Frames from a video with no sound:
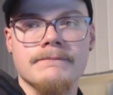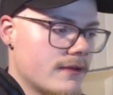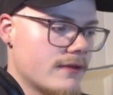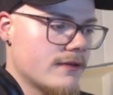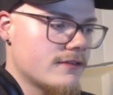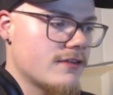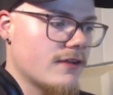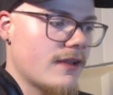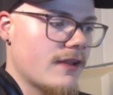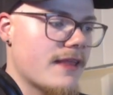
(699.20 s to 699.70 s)

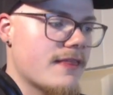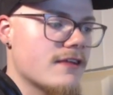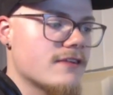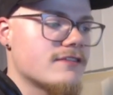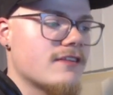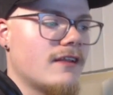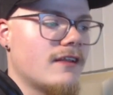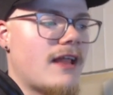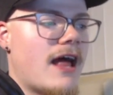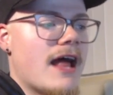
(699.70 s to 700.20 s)
So like
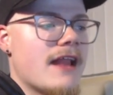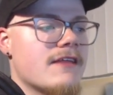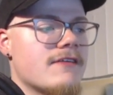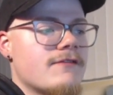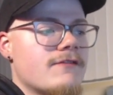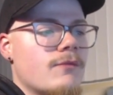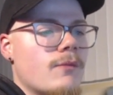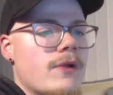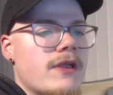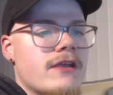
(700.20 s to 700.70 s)
there's a lot
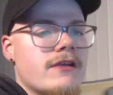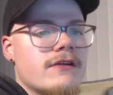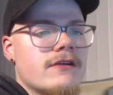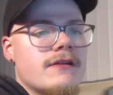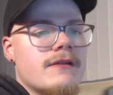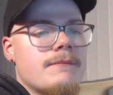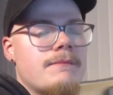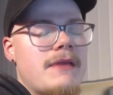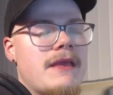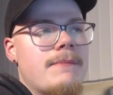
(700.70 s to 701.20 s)
of
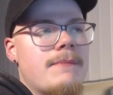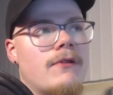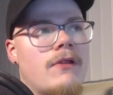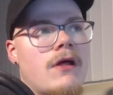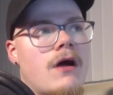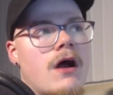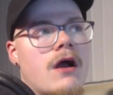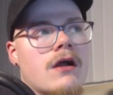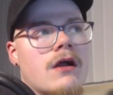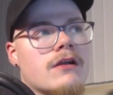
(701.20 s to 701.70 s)
weird
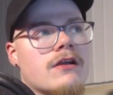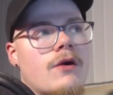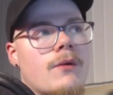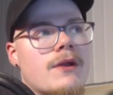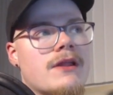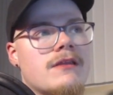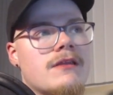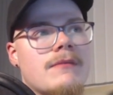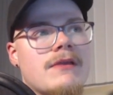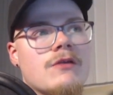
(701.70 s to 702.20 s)
people are
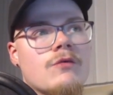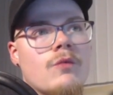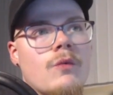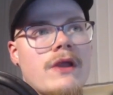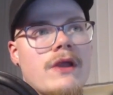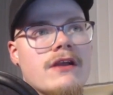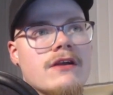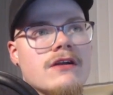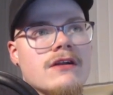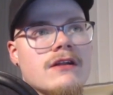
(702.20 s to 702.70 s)
going to be
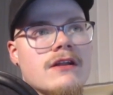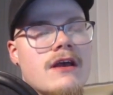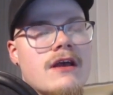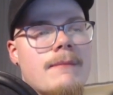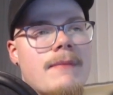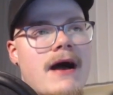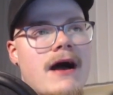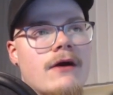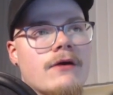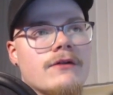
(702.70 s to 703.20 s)
weird
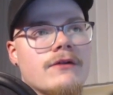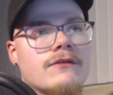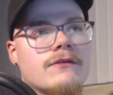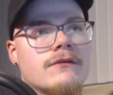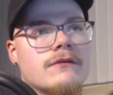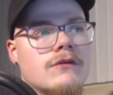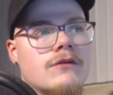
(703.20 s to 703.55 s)
about